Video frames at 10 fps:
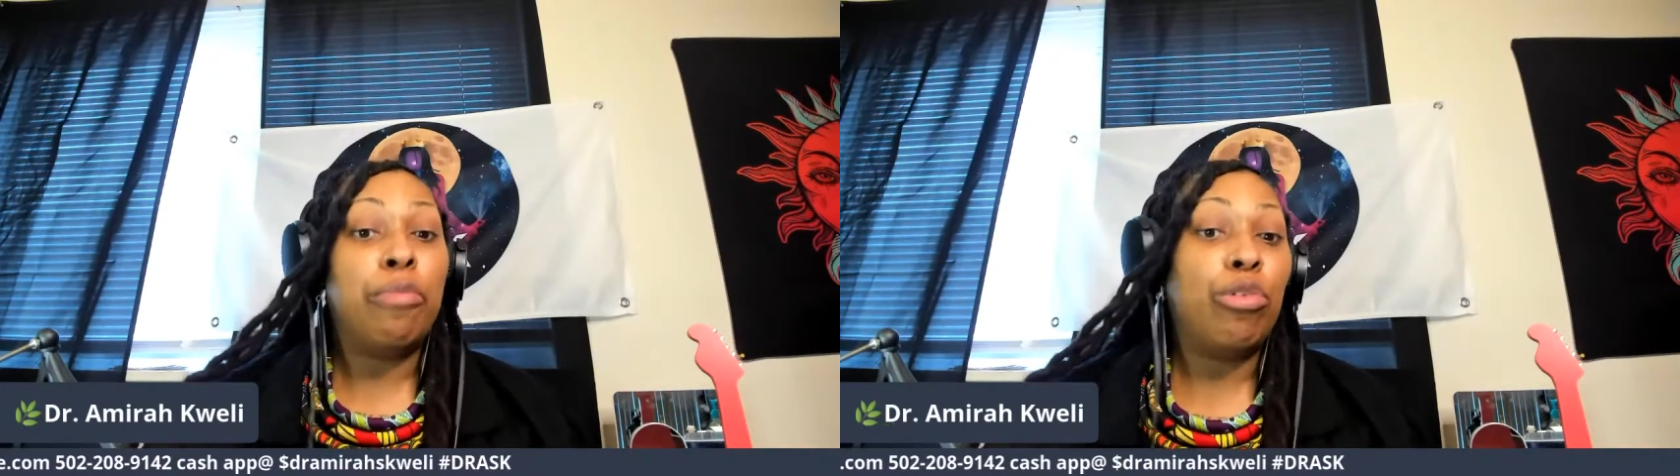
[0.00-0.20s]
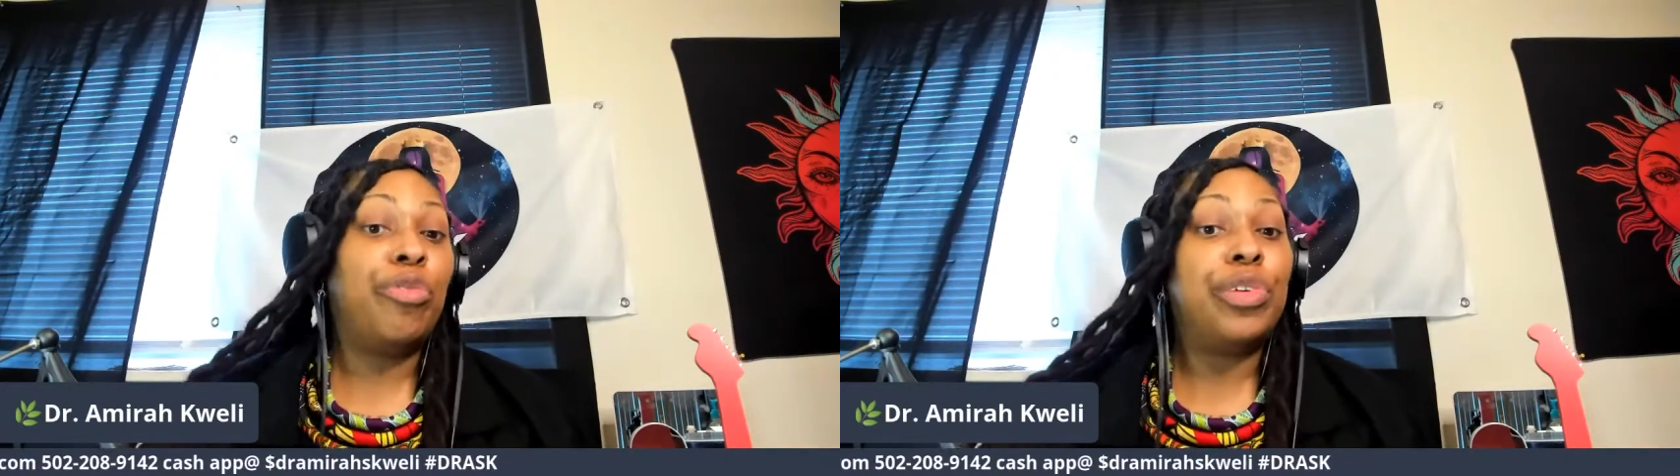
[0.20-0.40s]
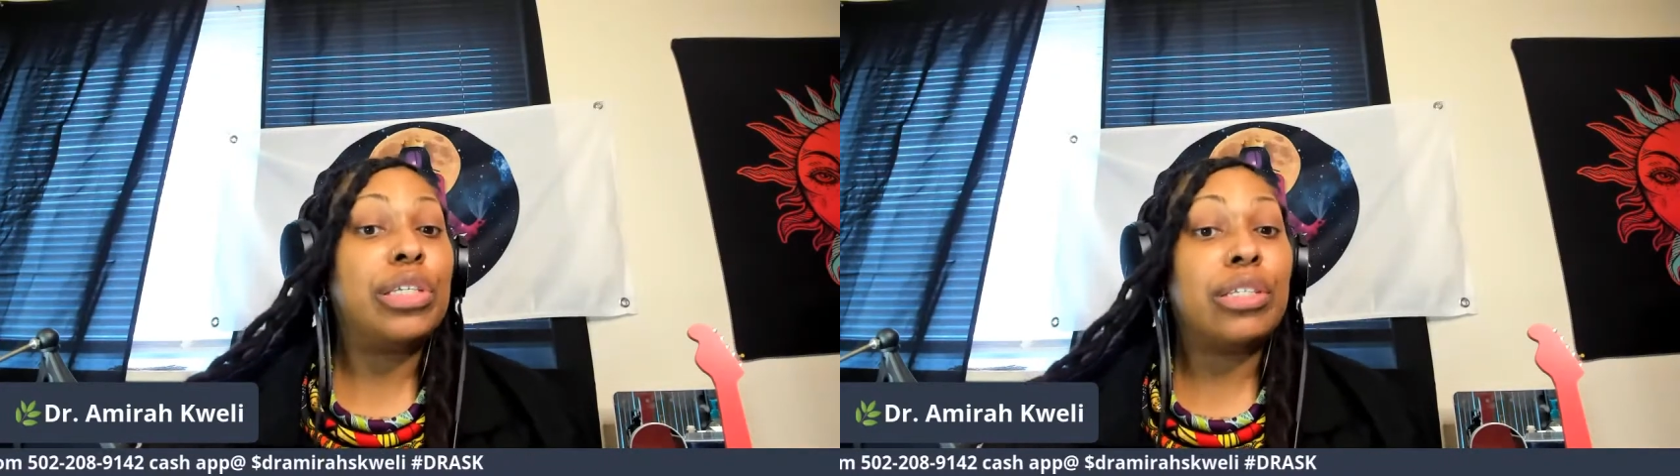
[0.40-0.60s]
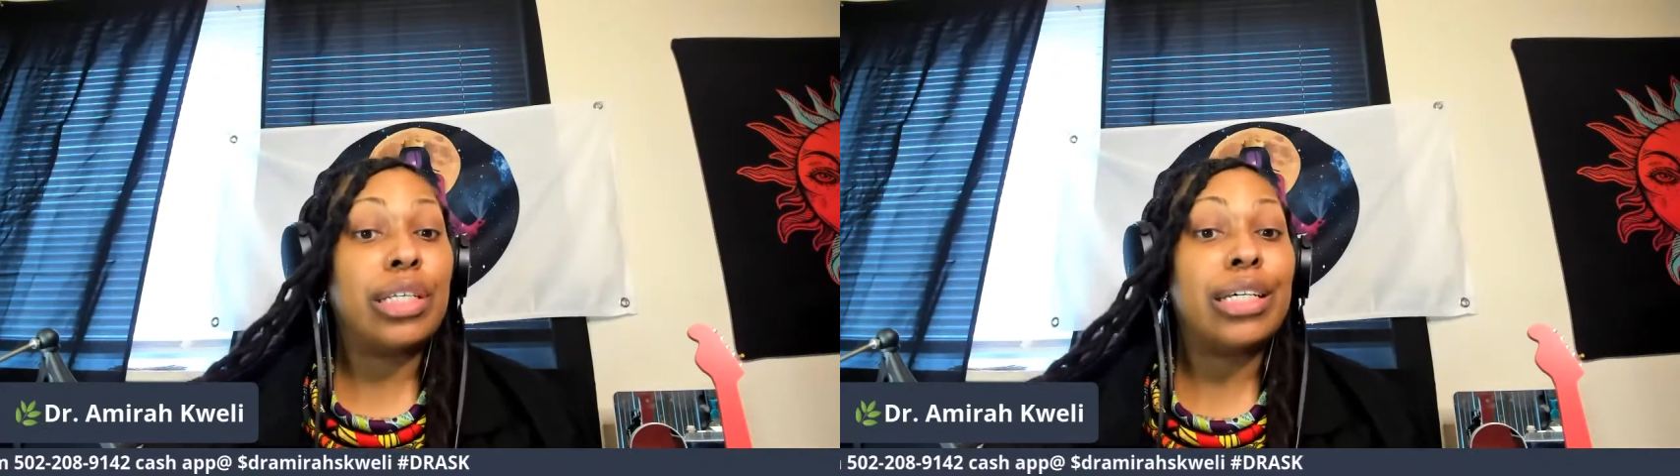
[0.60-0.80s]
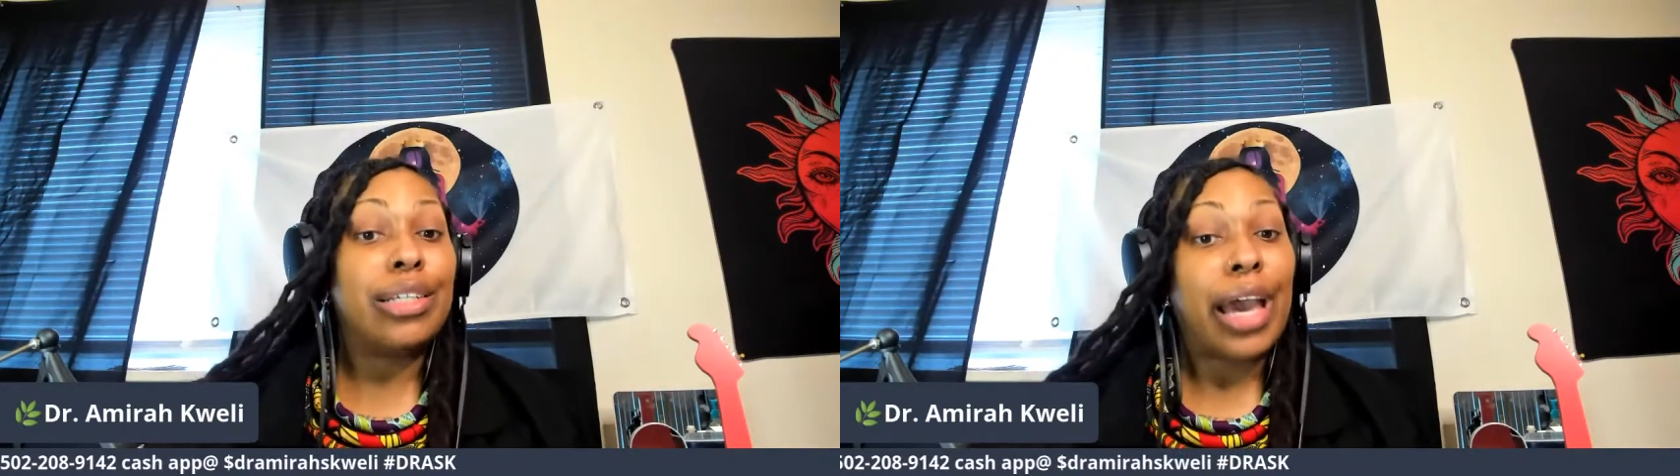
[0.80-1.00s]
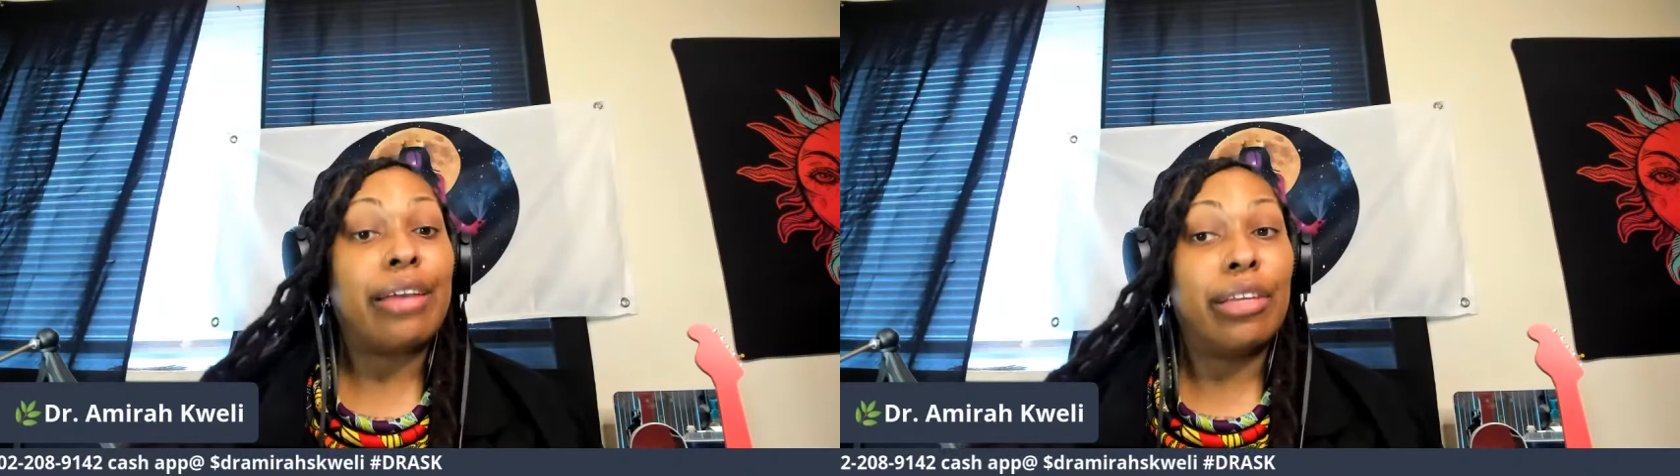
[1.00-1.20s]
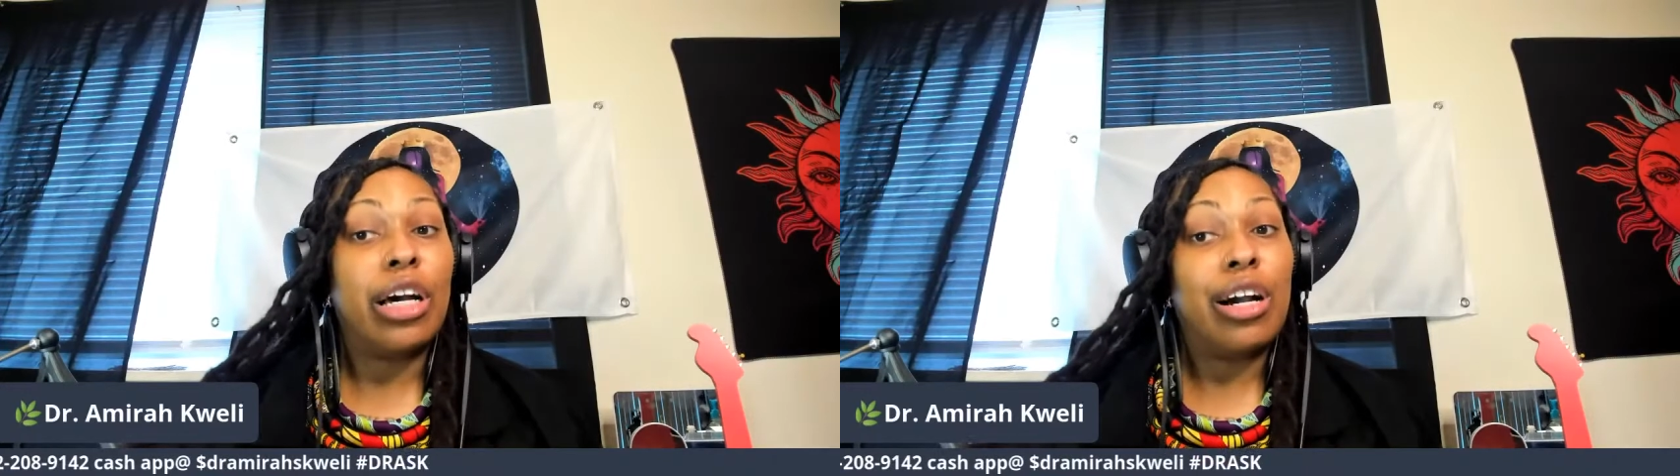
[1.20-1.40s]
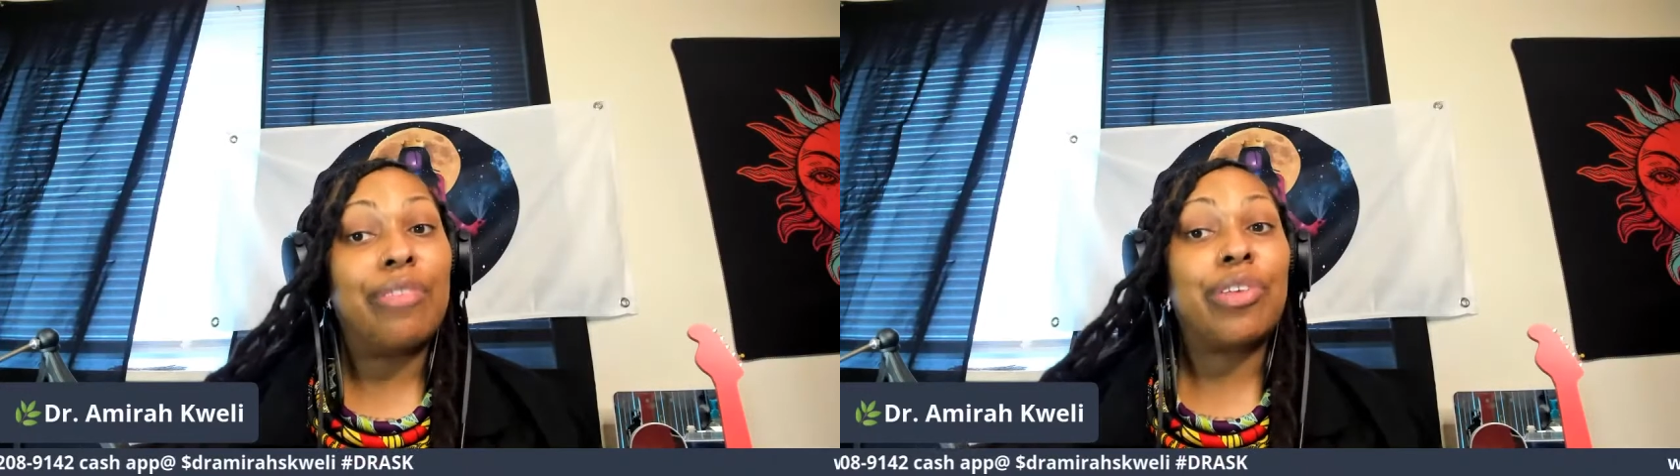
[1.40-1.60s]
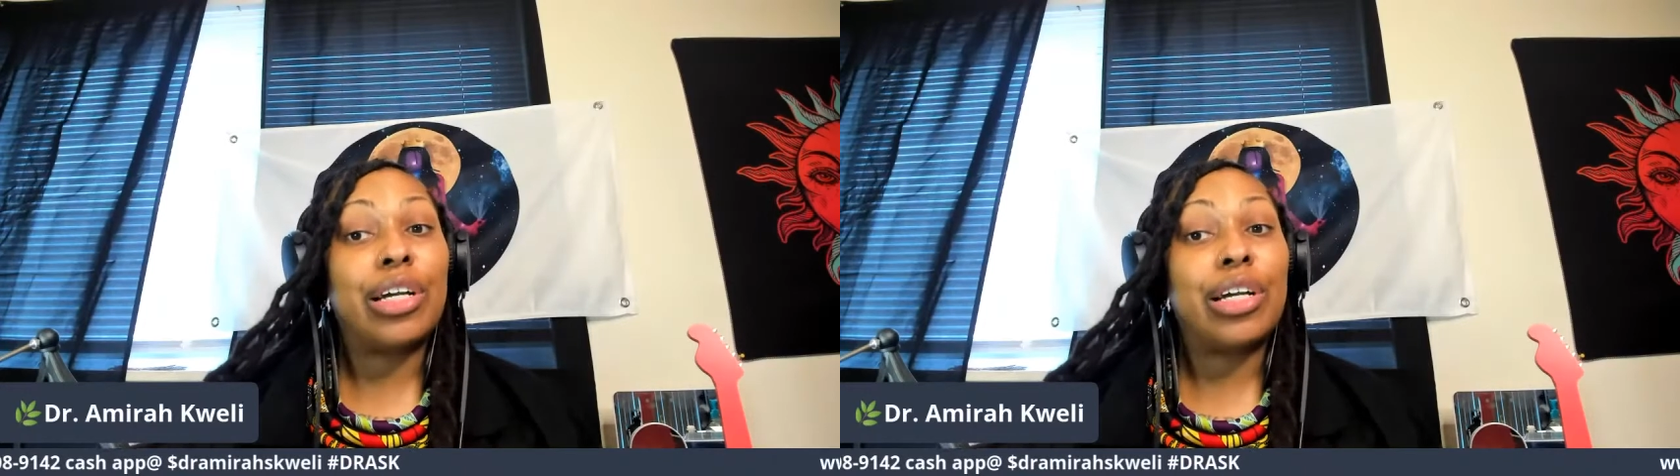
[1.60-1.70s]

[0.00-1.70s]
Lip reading: movies need a love